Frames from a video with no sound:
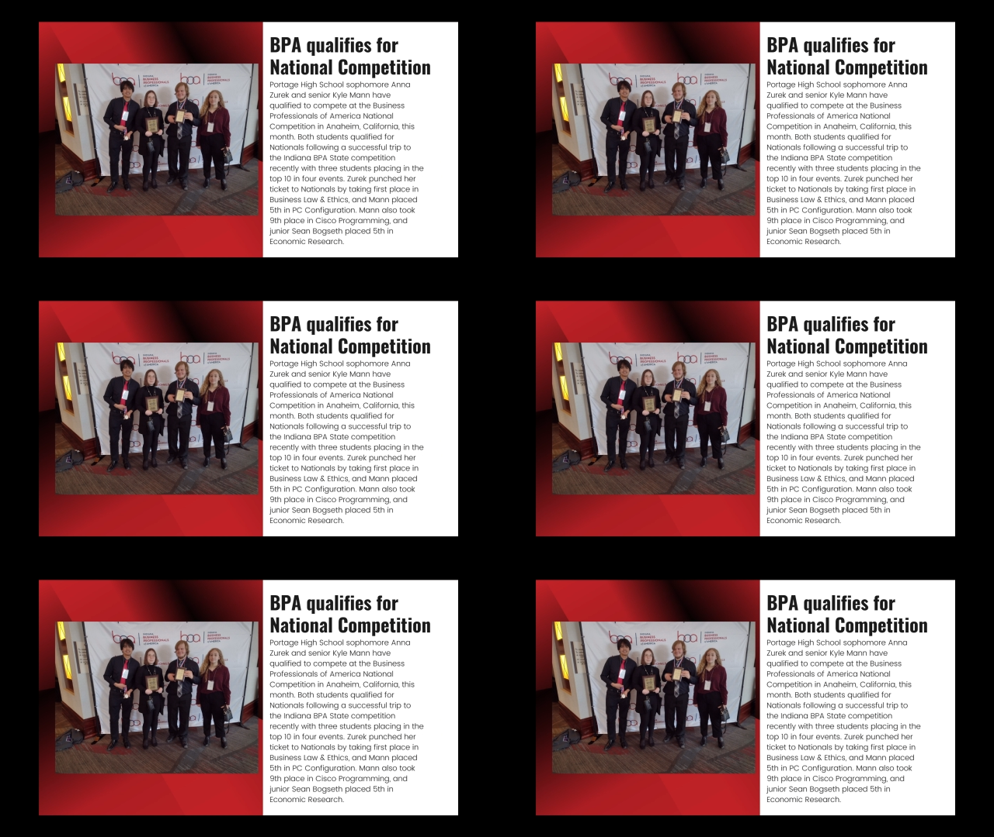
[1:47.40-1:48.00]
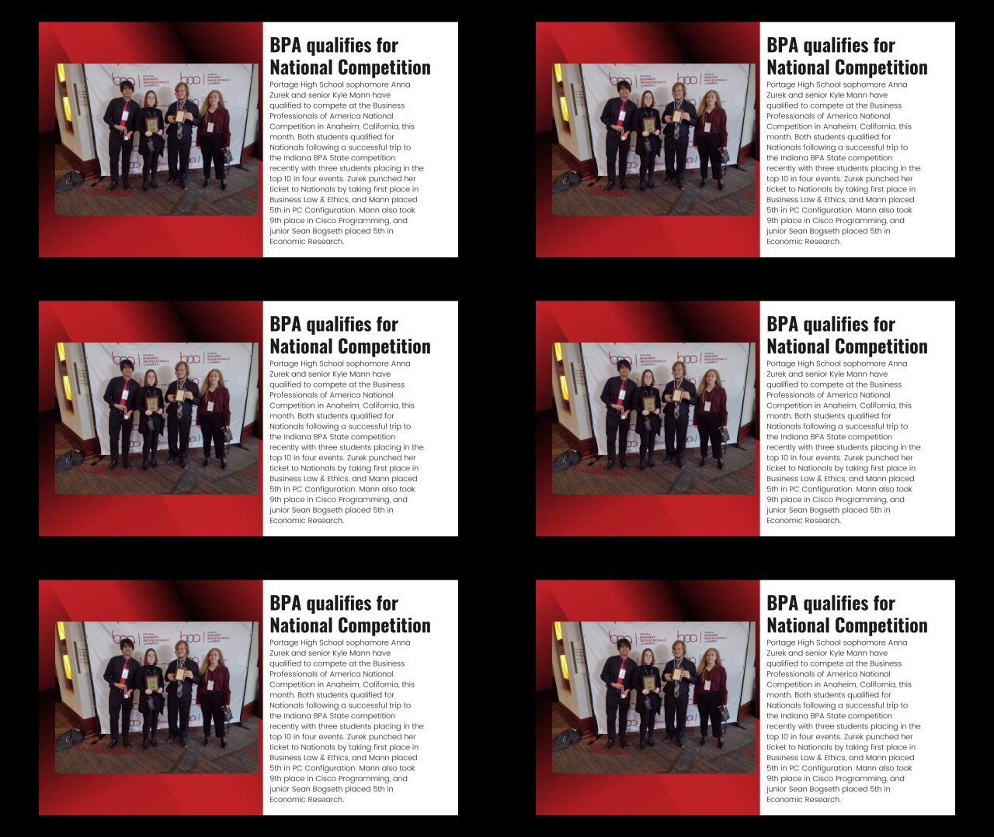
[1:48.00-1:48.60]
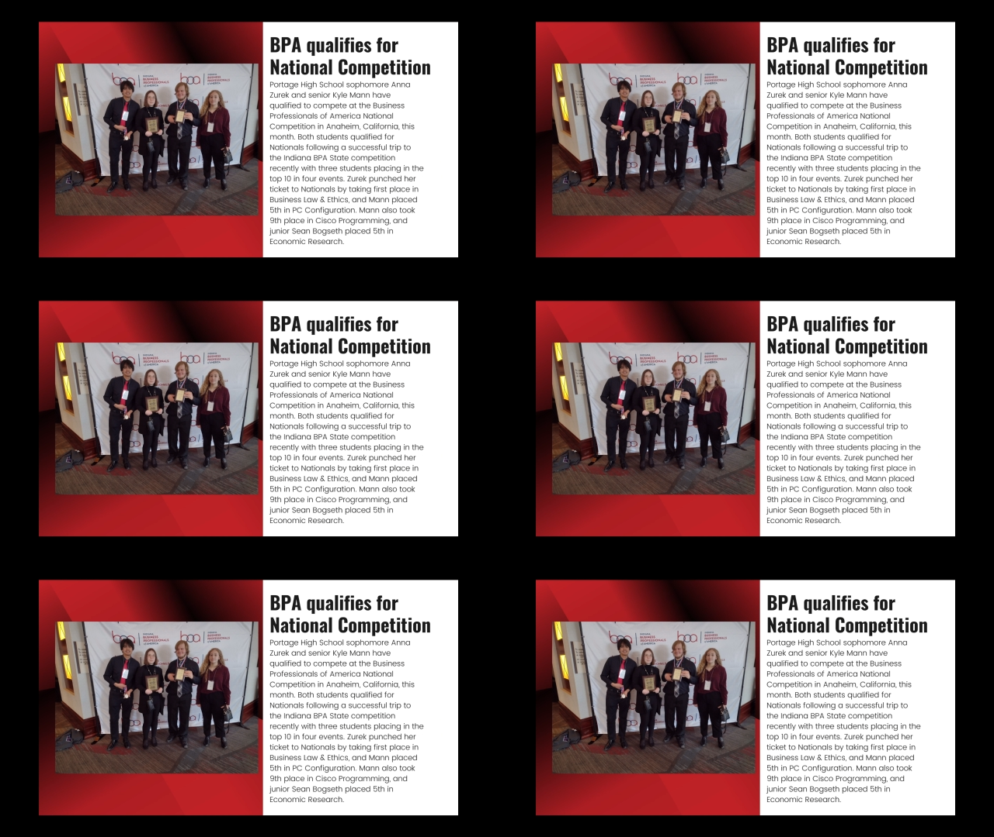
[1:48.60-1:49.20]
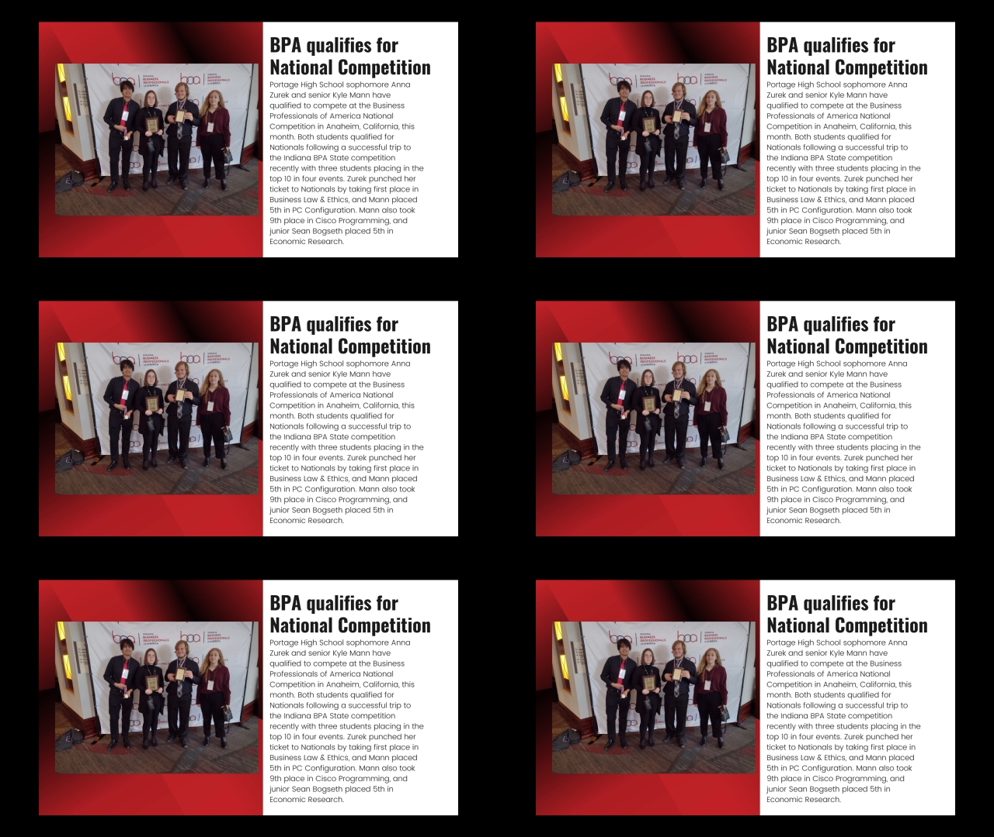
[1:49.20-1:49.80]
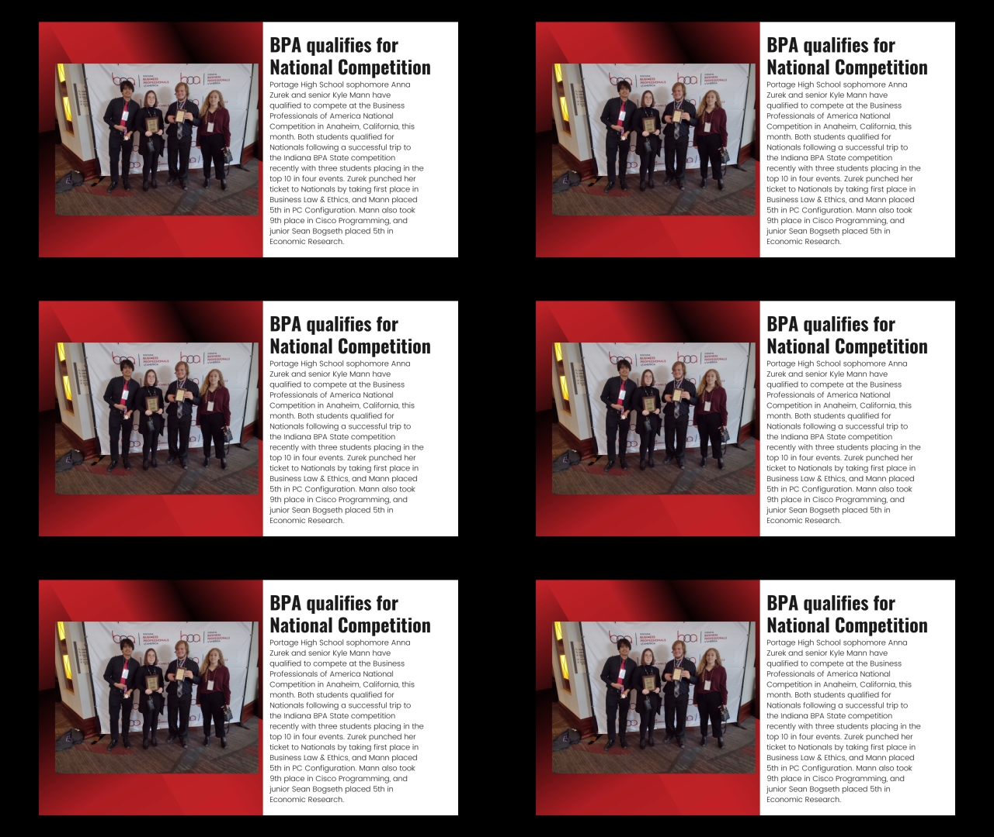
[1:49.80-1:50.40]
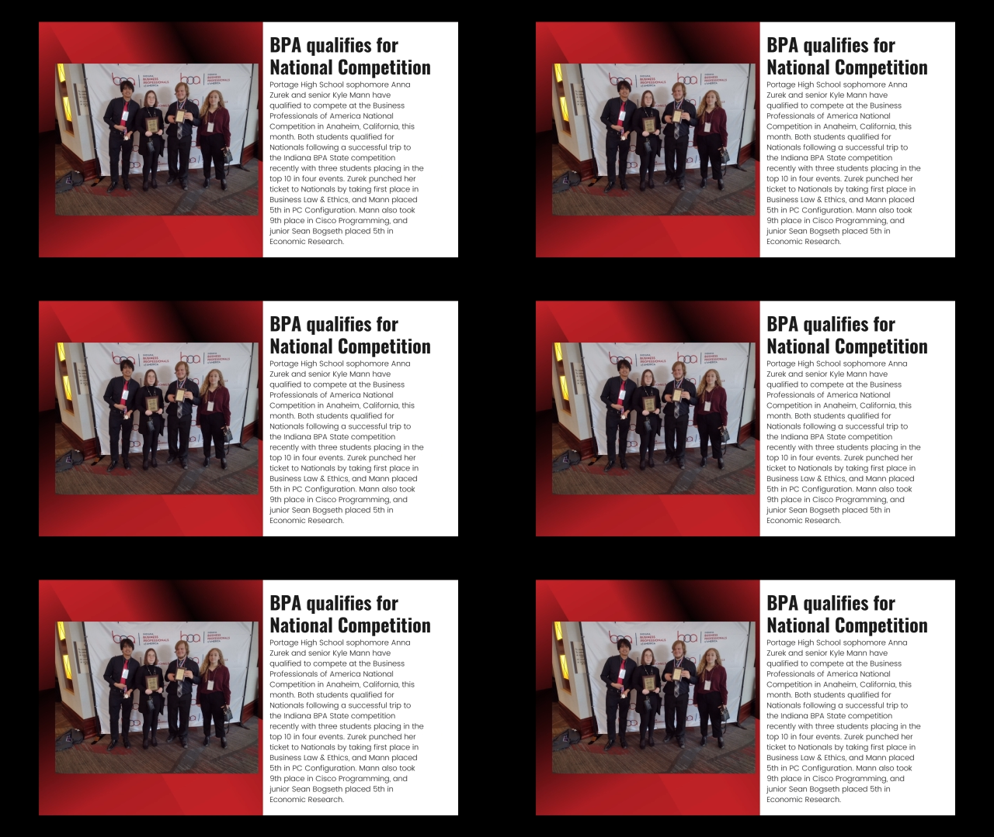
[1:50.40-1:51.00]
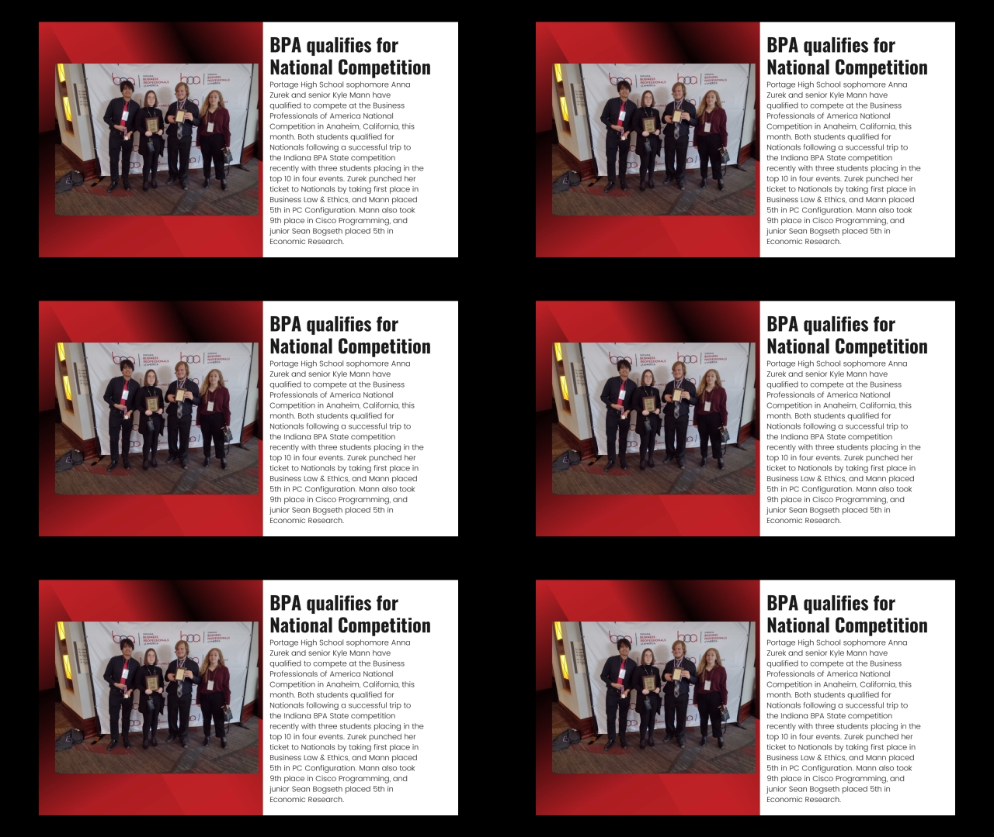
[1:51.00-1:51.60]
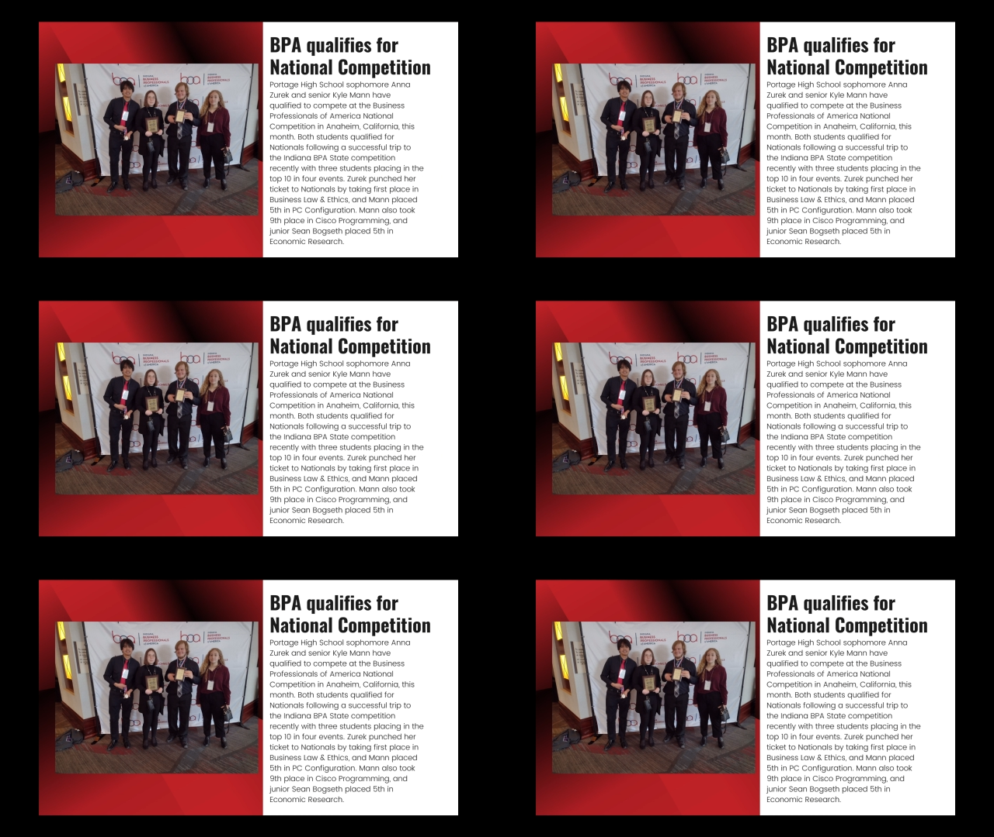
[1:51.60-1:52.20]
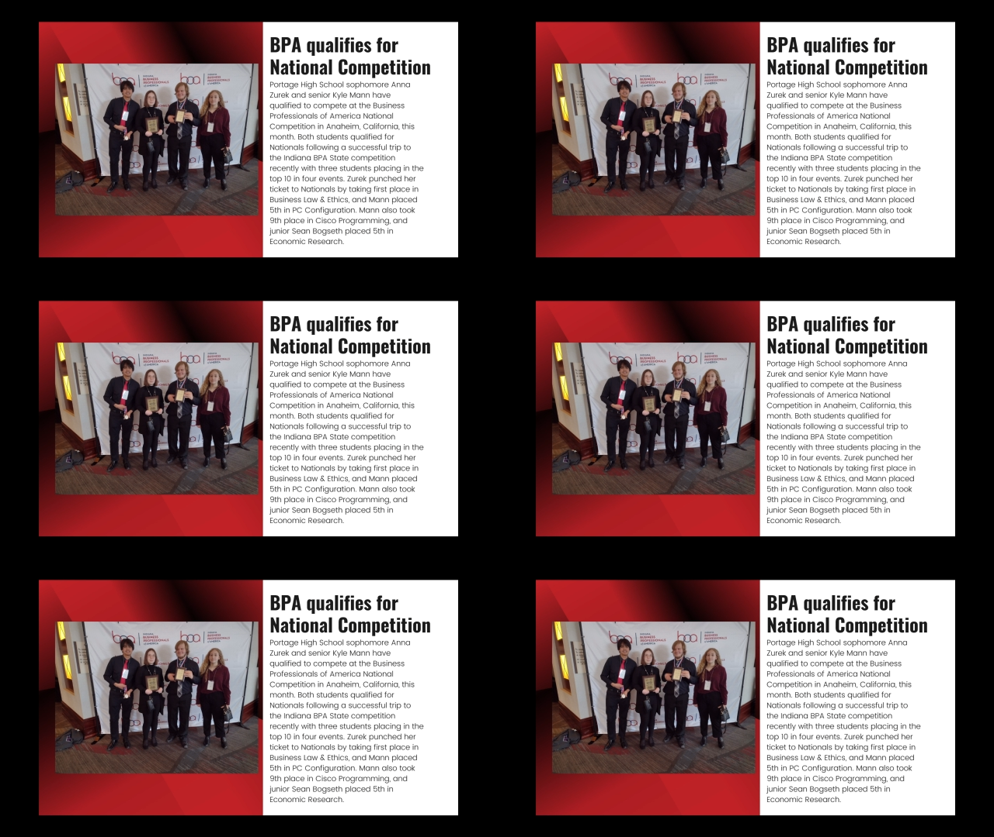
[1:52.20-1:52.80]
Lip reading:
Nobody's mouth can be seen.